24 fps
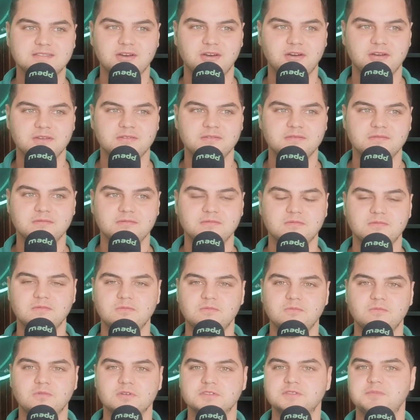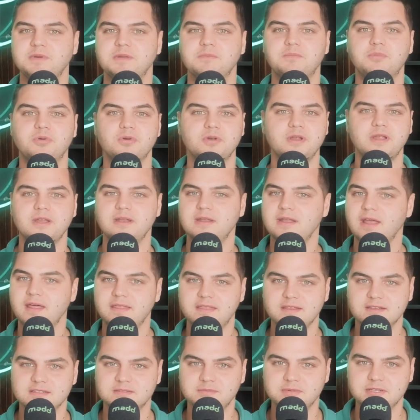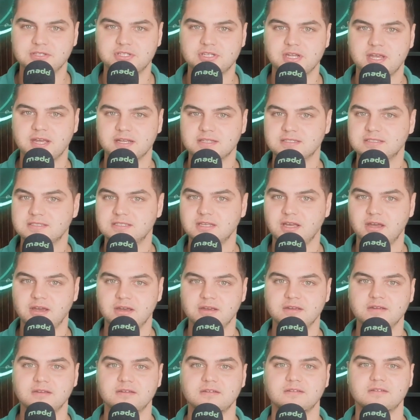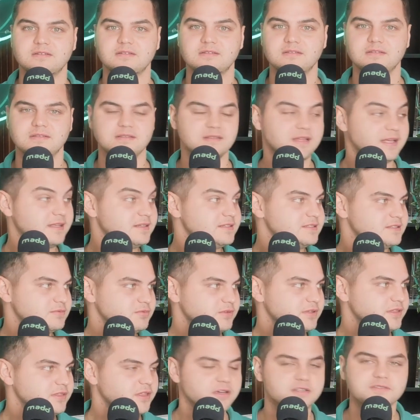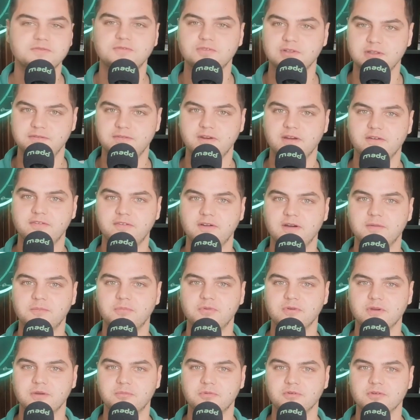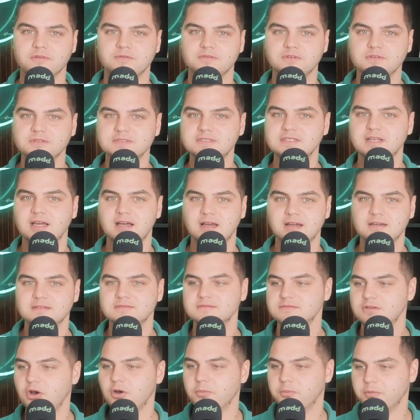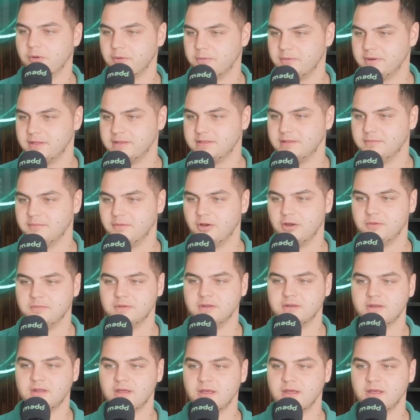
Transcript: on what's been put in, nothing's been checked. So lenders with those fully verified pre-approvals are hot property at the moment.